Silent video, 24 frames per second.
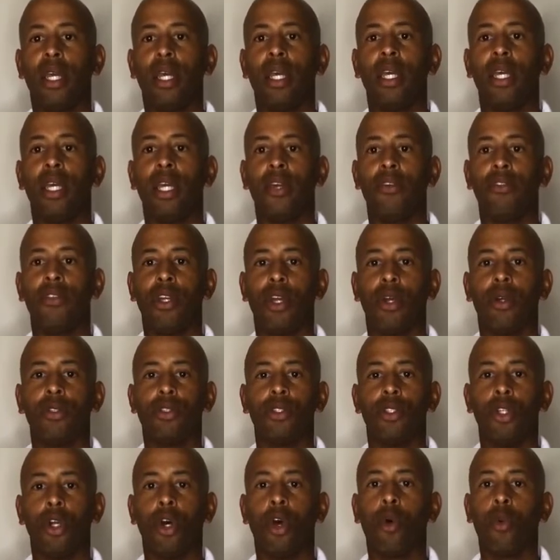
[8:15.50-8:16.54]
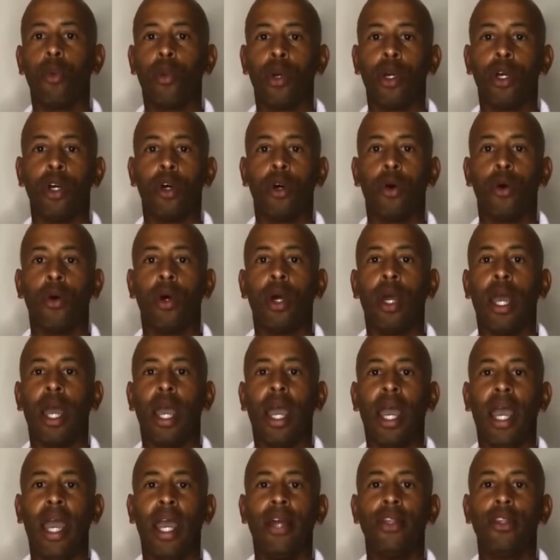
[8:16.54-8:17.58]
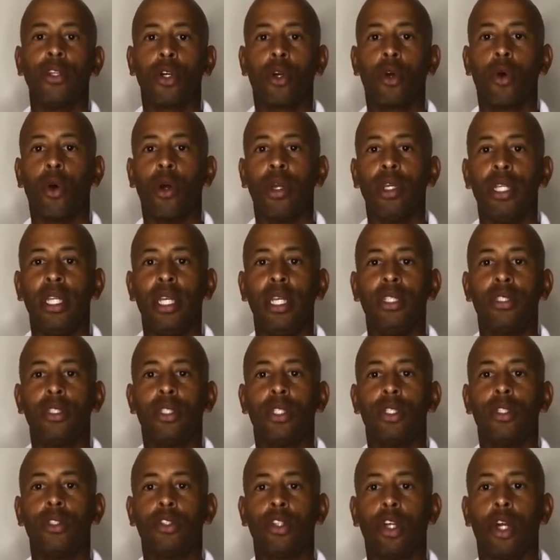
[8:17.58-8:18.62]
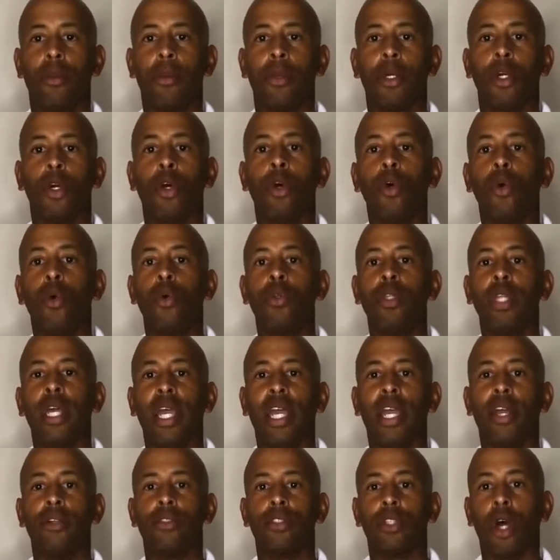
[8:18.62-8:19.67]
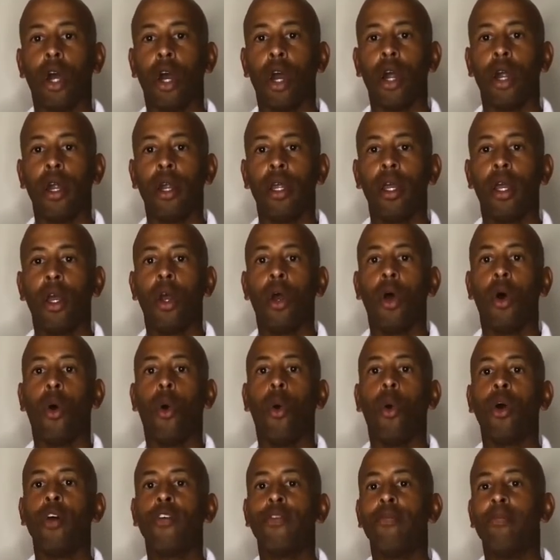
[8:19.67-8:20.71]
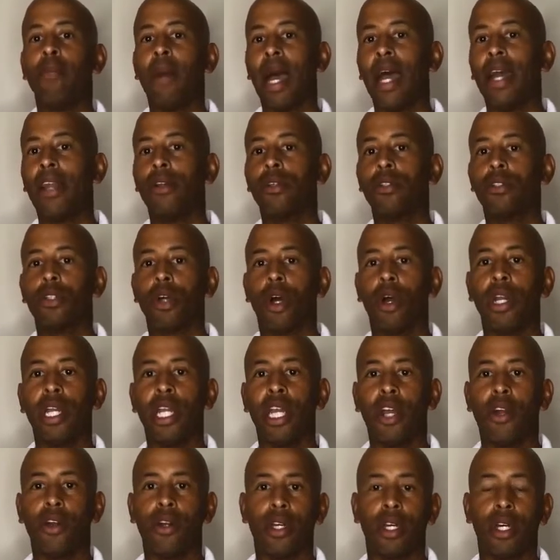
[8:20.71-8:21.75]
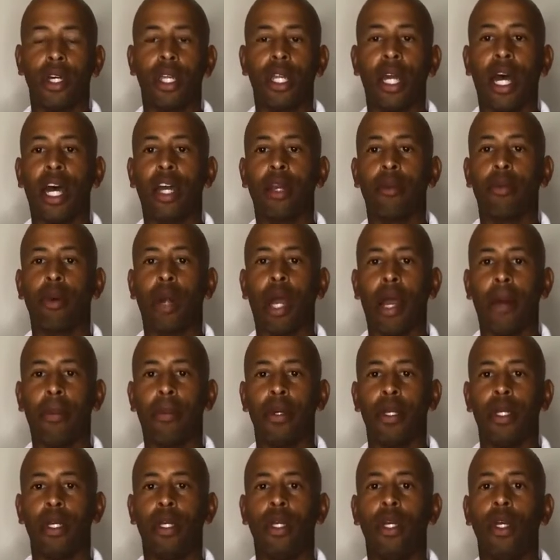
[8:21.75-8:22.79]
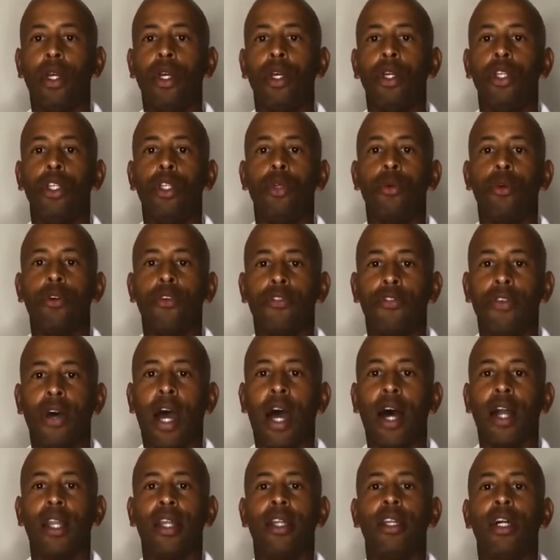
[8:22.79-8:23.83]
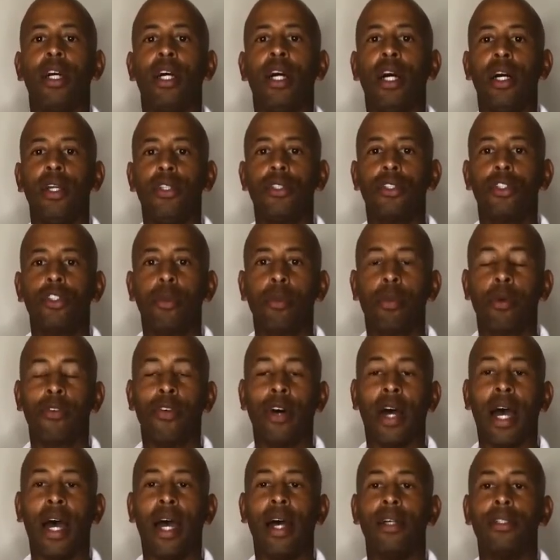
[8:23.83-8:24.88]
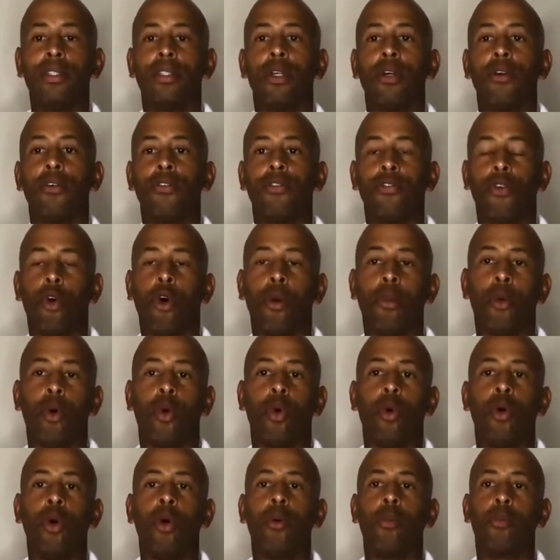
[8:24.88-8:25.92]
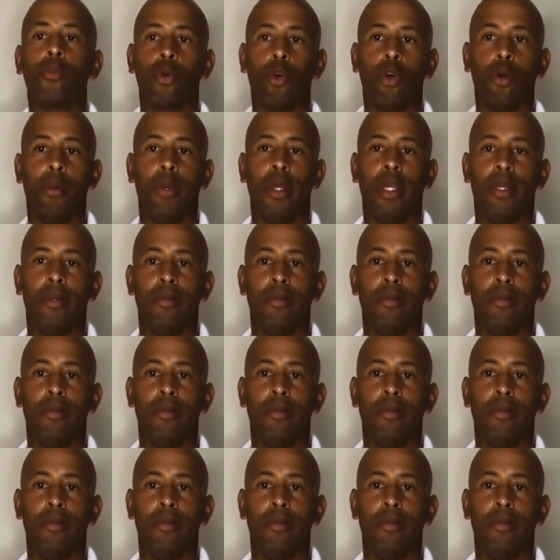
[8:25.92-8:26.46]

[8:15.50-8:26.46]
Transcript: if there is no will, and the court needs to determine who the heirs are, or if minors are inheriting a lot of property, you would file an unsupervised formal probate.